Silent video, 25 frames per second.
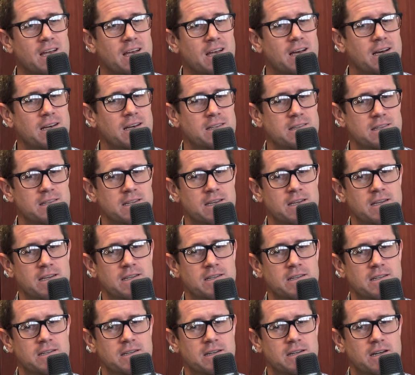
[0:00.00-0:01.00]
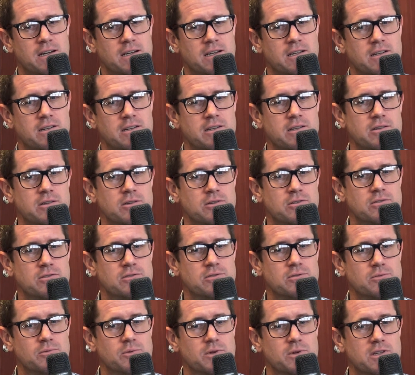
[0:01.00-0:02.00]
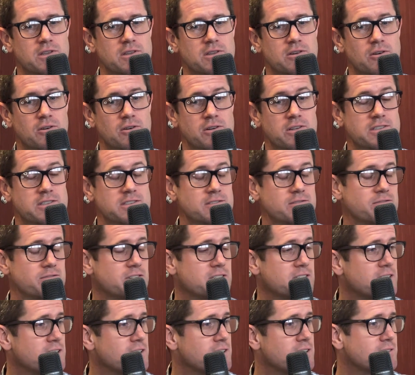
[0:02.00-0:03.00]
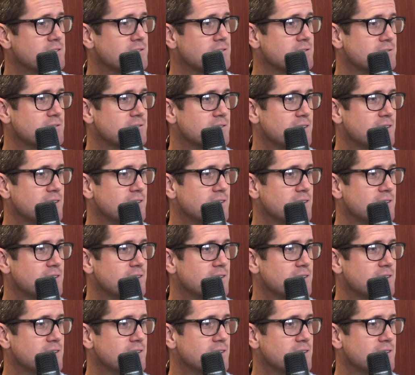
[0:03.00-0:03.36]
and then I carried on with the honors in physics,